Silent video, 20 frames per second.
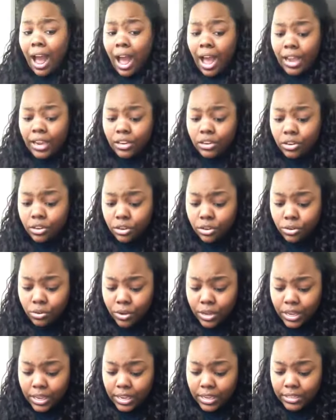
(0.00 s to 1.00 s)
I
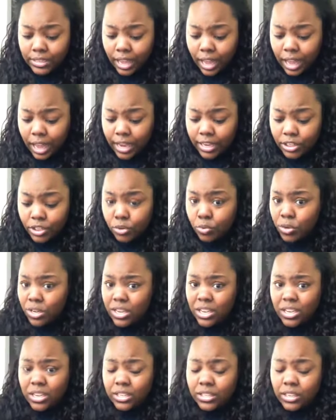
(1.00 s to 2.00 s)
do is I
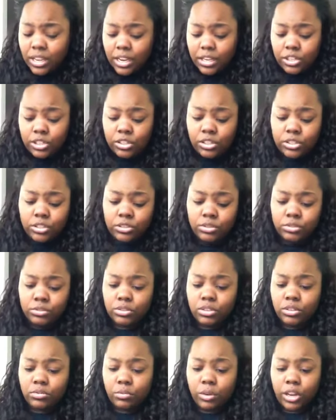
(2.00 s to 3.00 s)
tweeze. I just
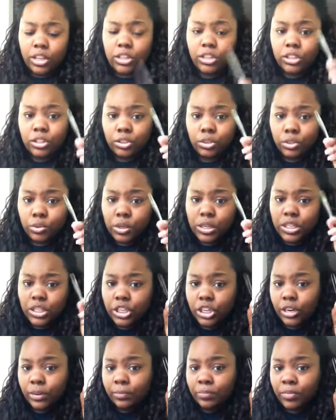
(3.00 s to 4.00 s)
use a regular little
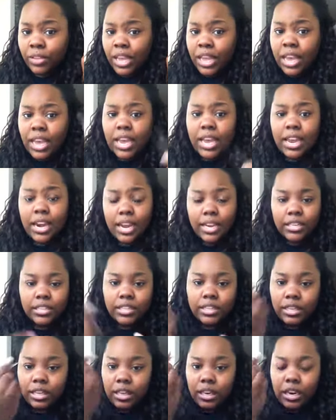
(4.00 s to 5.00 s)
tweezer, and I
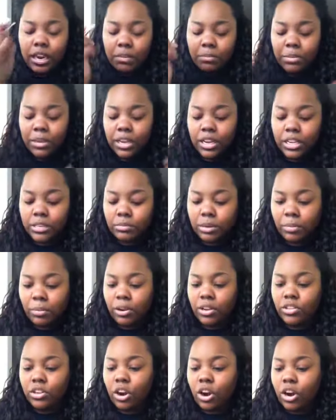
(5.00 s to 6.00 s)
just clean up. Because my
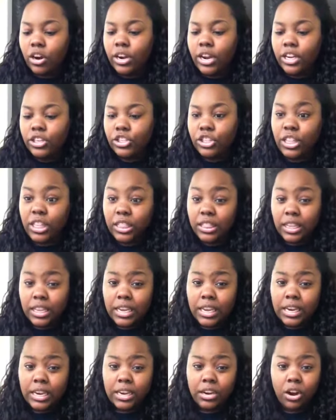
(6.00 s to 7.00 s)
brows are naturally
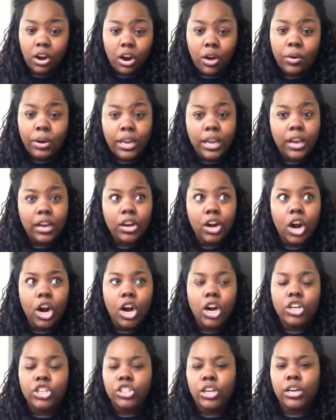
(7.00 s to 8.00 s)
thin and already kind of
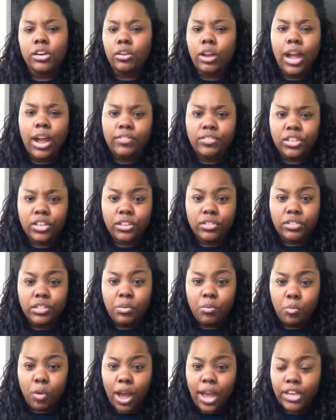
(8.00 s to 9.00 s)
arched, I don't have to get
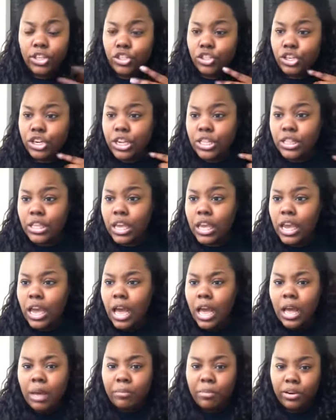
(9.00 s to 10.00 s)
them waxed or anything.
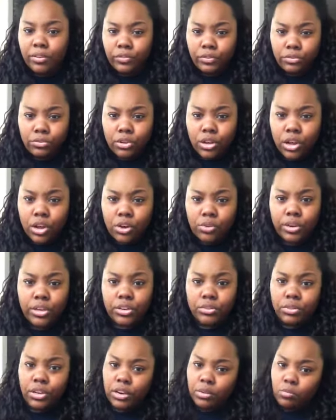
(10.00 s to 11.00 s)
But if you go and
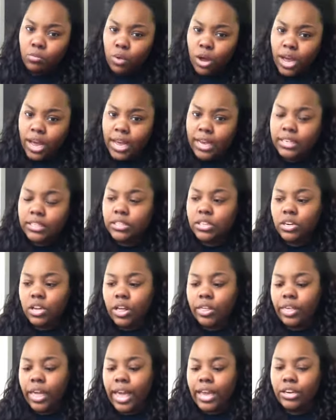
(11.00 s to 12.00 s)
you get them waxed and
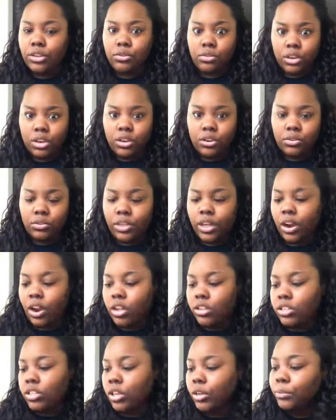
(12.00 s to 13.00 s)
all that, you can do that
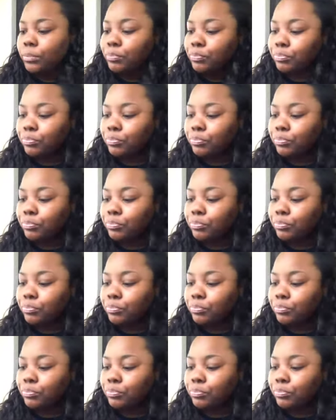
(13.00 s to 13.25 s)
also.